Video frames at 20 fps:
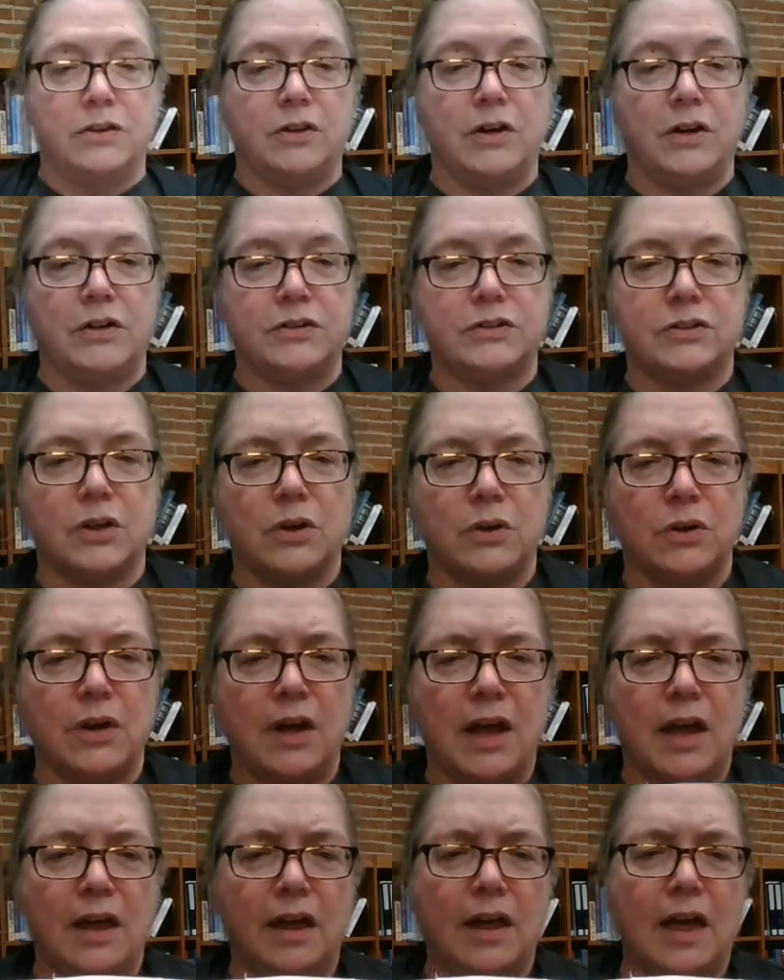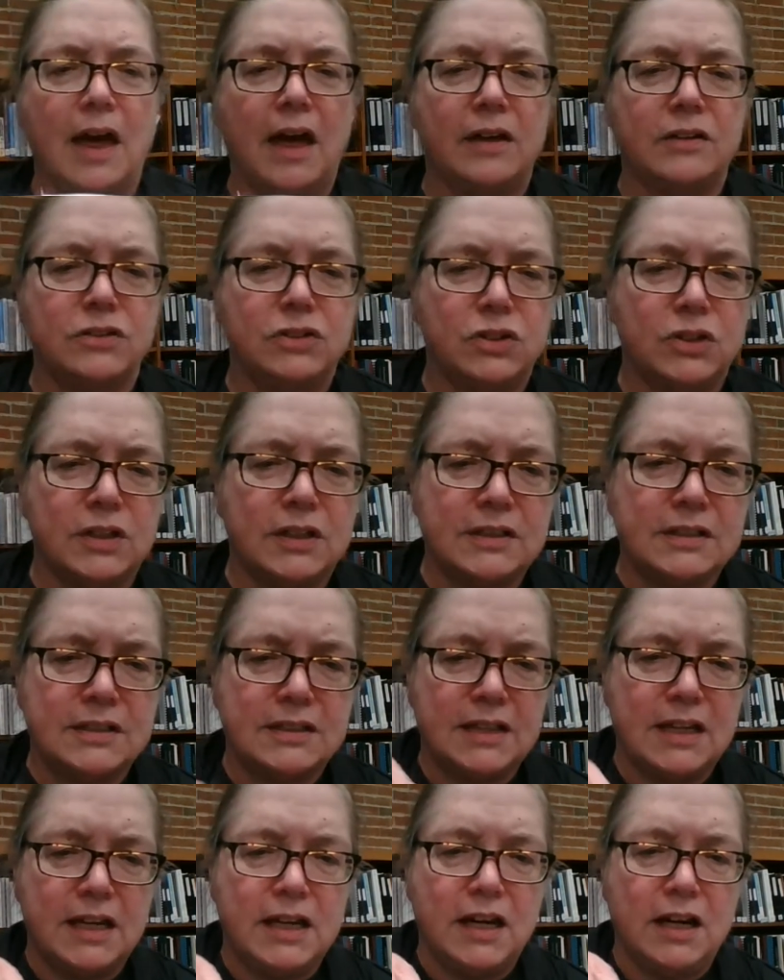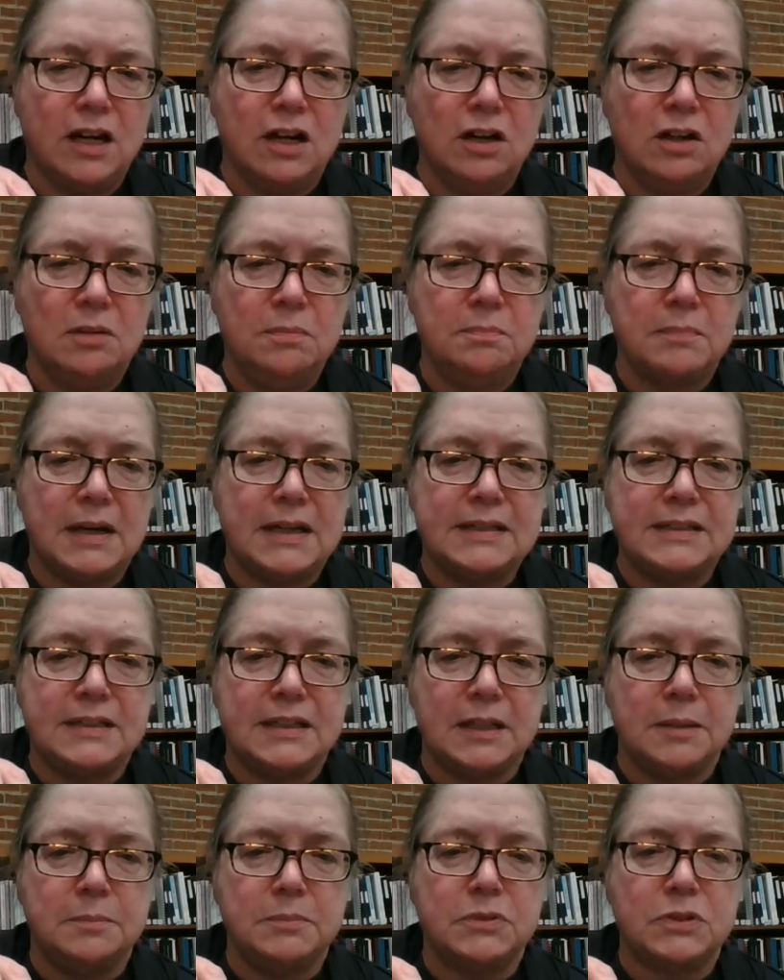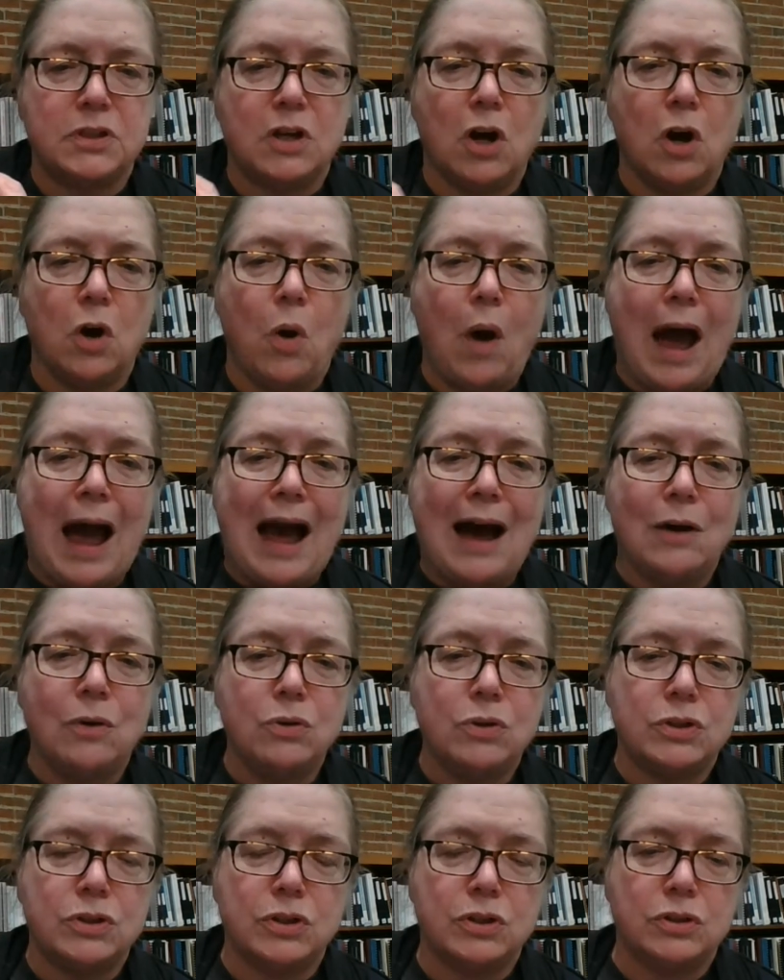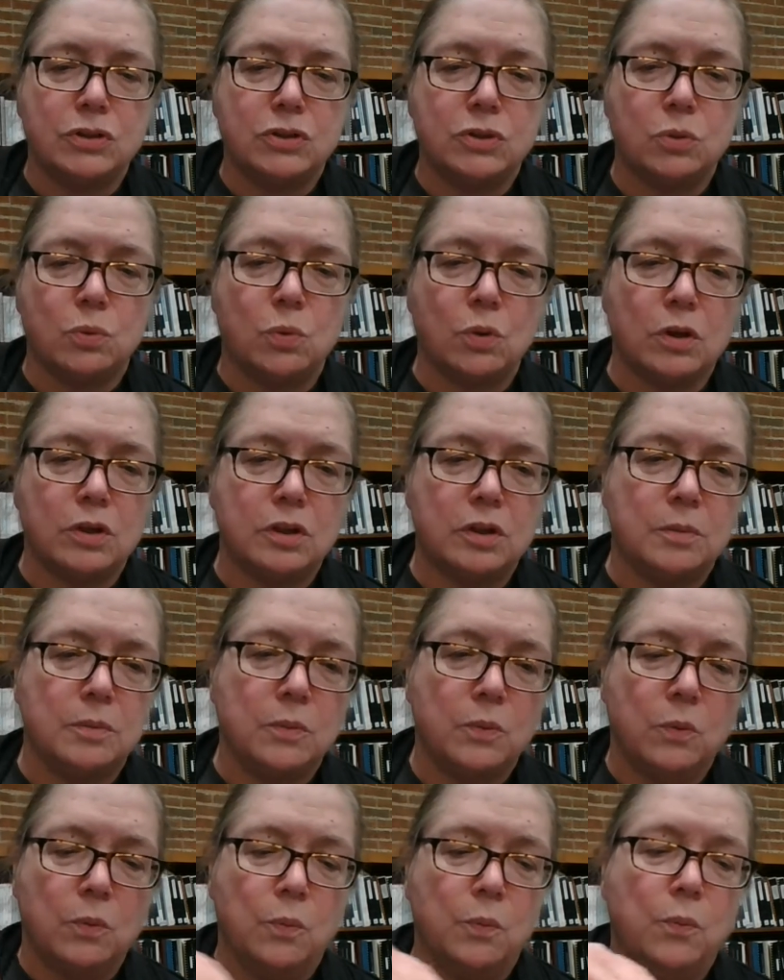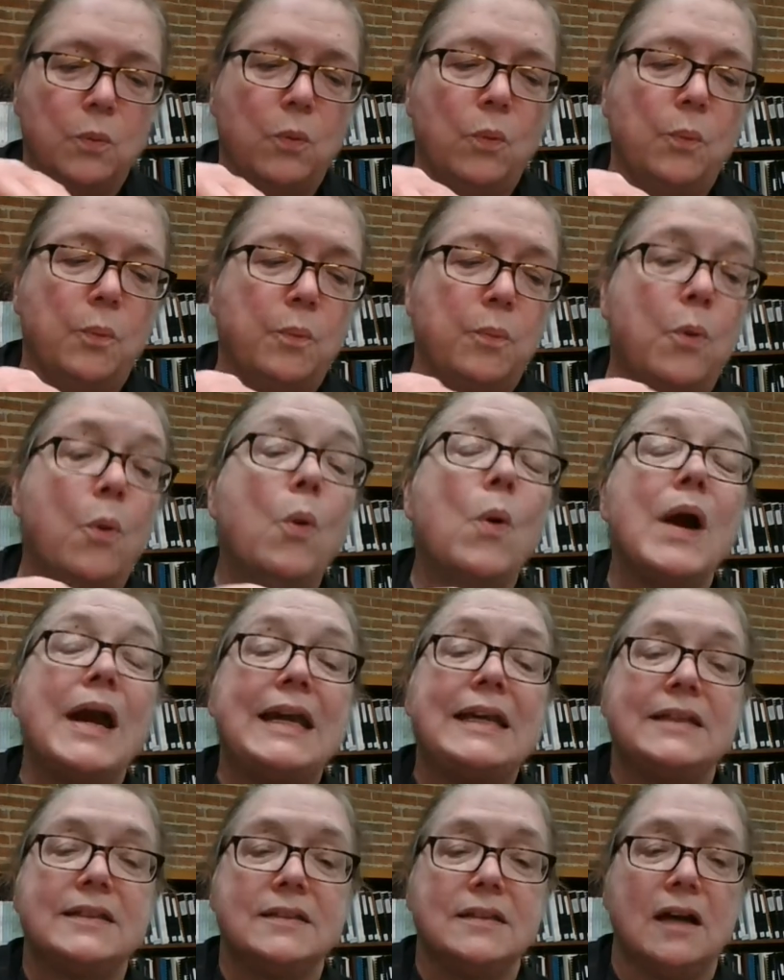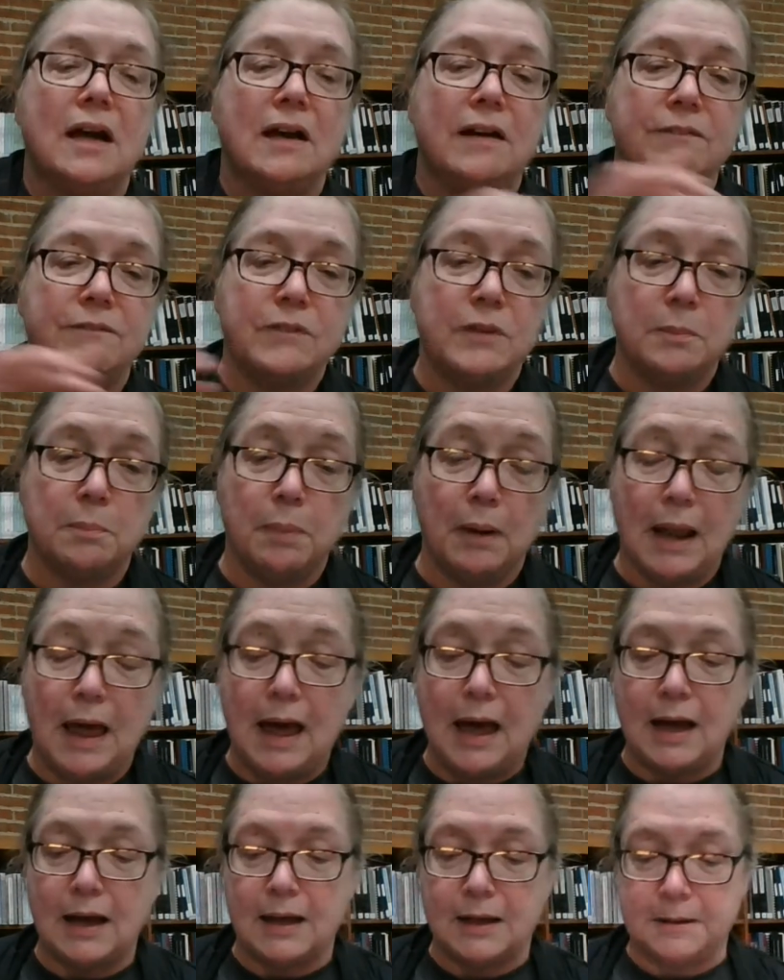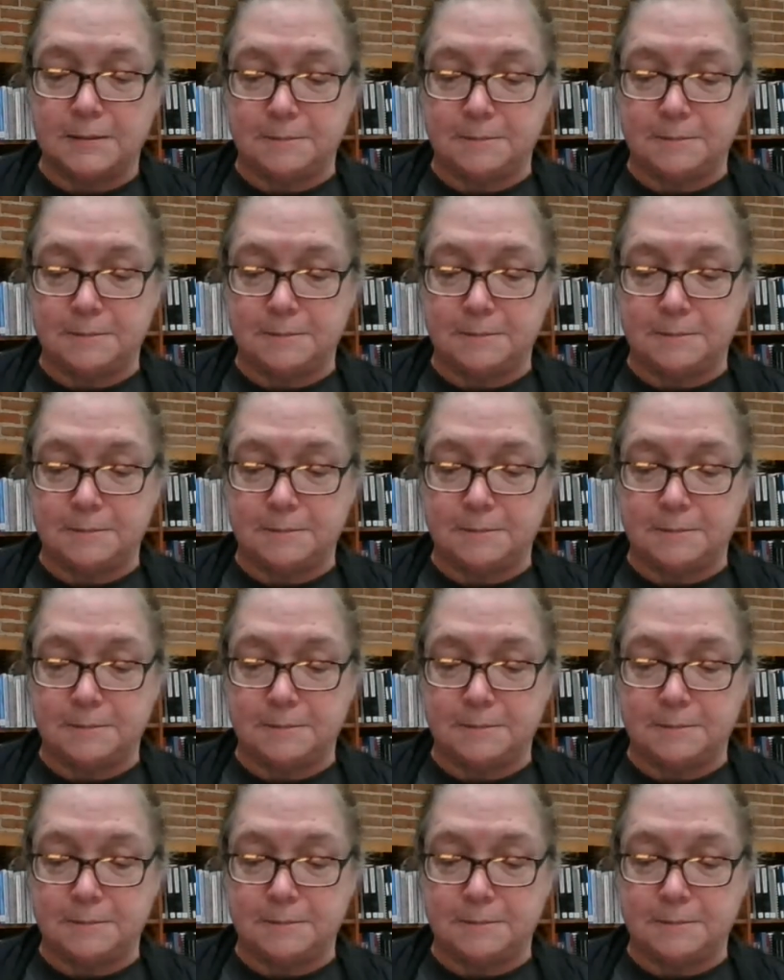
So as you can see here, my seams go out toward the point of the block.